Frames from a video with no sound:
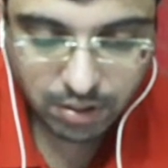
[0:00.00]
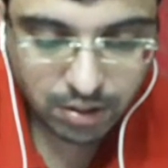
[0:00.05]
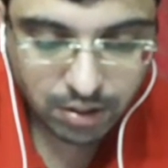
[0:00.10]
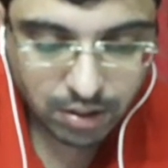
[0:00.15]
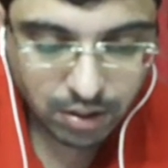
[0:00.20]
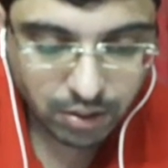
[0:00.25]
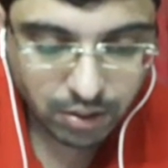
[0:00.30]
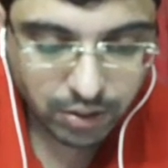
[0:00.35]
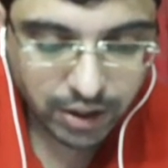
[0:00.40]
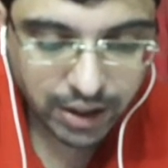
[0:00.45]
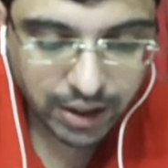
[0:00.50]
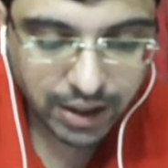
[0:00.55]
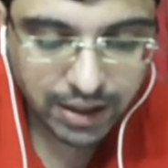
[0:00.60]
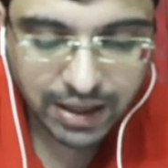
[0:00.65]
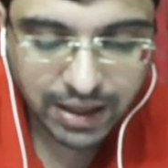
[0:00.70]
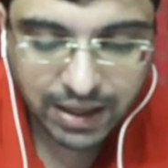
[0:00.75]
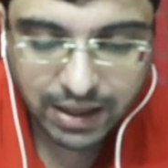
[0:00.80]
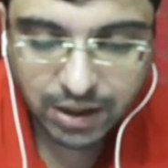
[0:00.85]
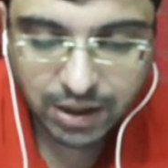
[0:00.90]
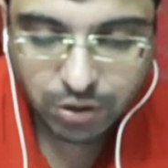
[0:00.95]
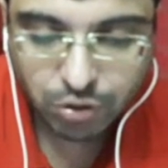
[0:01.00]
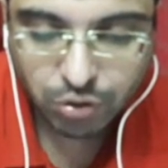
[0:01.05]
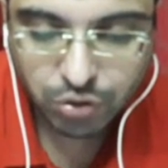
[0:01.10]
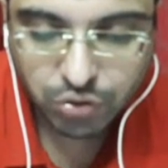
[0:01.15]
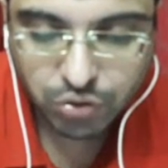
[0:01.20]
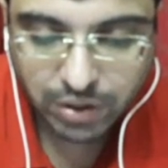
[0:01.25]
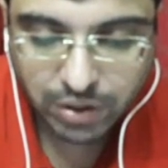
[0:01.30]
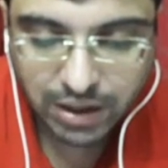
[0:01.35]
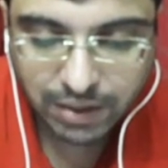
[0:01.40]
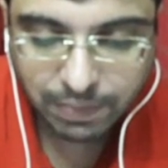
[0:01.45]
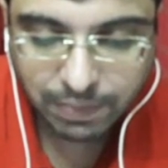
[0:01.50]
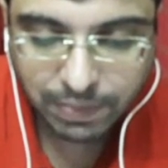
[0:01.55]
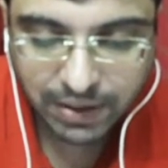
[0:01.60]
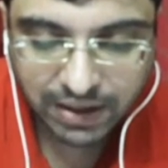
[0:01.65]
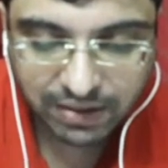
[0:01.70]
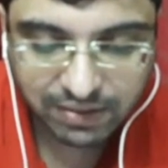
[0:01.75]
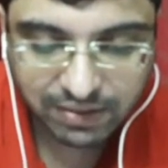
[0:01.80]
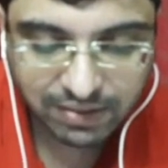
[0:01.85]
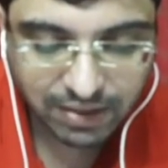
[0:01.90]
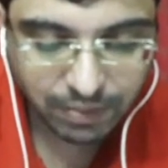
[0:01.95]
Okay, then he usually
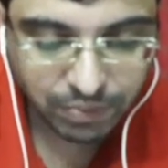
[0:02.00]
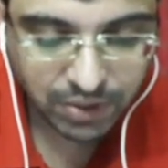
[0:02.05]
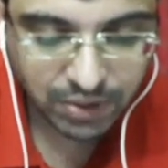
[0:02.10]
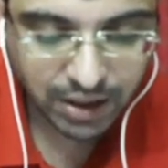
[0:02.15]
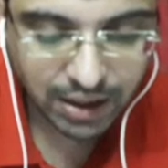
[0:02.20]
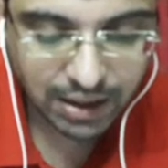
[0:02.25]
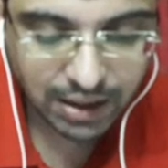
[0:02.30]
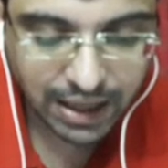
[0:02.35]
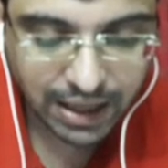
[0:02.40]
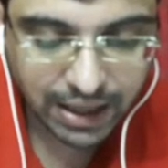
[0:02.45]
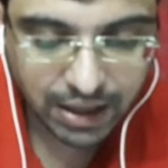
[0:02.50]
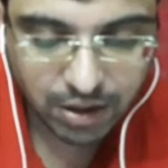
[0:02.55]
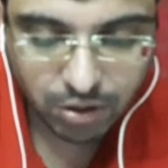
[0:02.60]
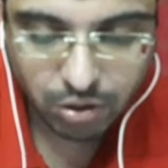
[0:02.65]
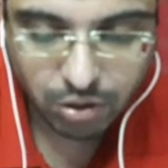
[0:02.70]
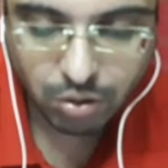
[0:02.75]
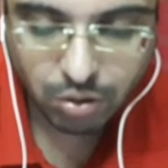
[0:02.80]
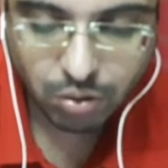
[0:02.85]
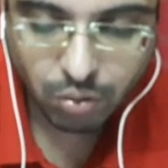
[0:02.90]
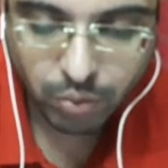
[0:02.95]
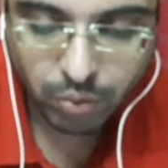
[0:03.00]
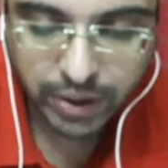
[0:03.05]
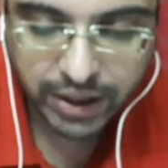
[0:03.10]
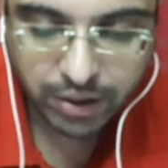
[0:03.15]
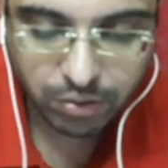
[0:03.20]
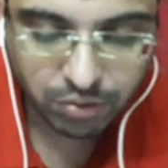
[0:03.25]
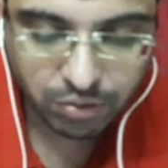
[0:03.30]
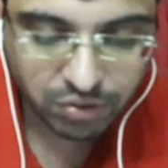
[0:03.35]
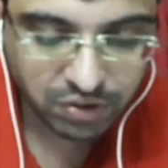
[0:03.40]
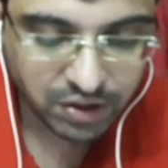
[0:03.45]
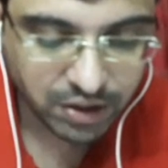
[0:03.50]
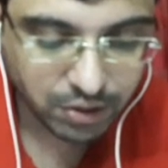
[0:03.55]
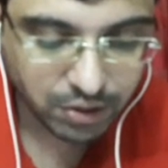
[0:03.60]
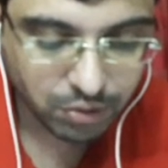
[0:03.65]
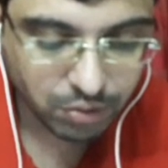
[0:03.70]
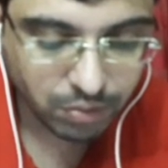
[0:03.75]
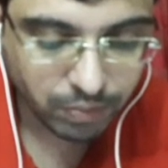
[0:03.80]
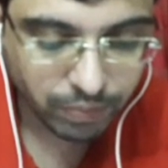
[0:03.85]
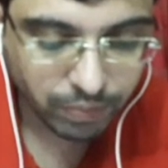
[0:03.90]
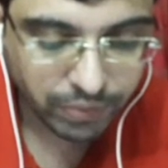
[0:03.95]
plays something like queen to
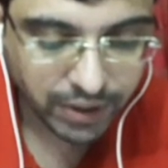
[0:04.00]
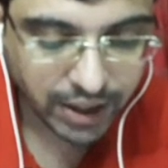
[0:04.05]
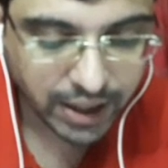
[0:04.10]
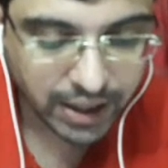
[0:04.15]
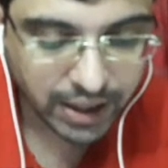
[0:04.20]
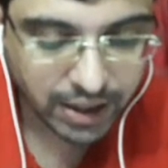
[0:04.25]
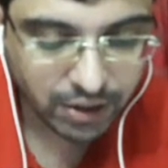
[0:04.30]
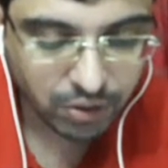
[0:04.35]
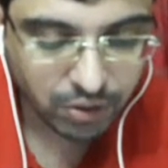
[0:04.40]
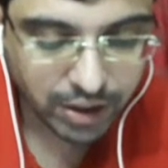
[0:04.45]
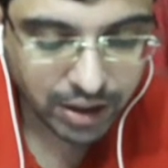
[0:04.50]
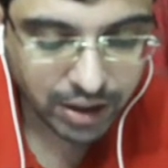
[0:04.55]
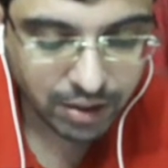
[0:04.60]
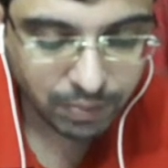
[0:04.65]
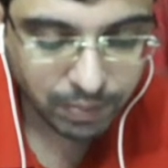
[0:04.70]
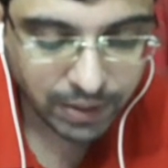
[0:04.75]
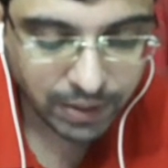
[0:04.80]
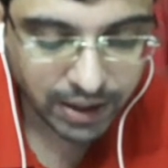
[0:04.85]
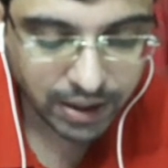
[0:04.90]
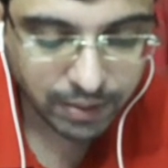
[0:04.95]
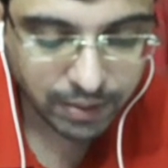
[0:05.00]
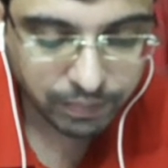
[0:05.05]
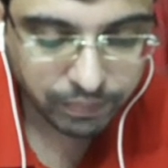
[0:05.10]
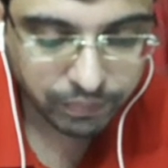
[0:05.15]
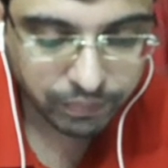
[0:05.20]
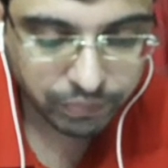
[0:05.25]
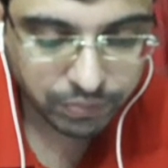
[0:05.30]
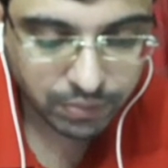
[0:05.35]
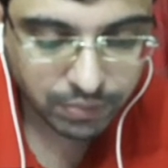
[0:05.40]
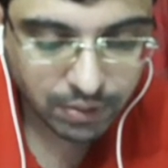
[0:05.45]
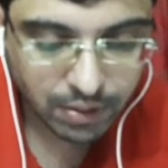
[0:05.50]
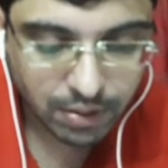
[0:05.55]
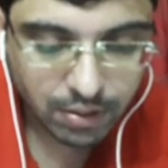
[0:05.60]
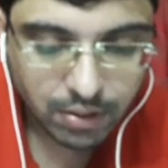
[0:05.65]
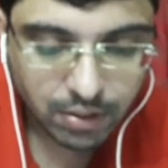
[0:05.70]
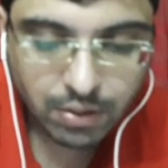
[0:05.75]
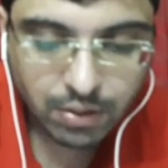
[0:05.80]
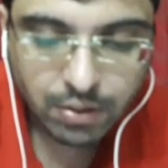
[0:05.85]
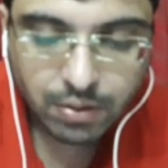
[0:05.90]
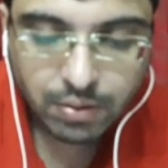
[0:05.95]
c2, and you can play
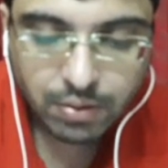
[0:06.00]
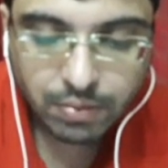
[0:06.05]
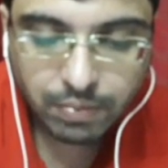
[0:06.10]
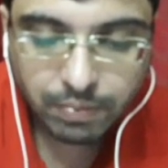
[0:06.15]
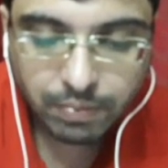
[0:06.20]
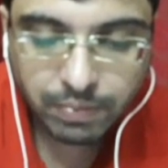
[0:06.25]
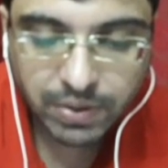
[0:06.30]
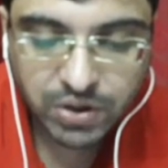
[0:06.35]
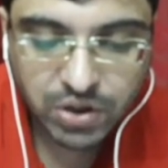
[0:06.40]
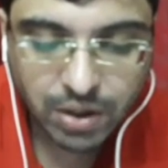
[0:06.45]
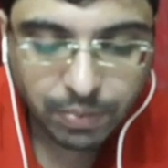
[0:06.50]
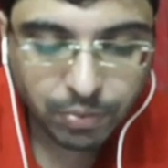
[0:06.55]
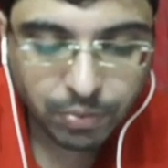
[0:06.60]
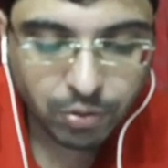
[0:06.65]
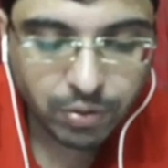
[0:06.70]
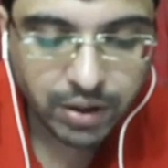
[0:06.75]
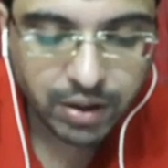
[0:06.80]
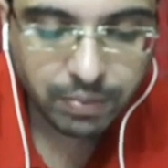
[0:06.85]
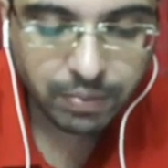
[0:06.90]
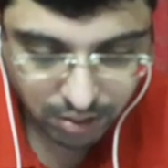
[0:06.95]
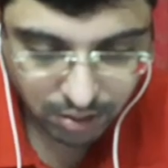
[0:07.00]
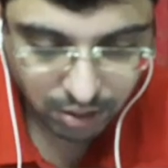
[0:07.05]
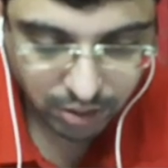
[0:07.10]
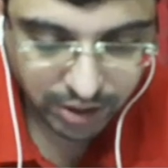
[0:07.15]
bishop over b.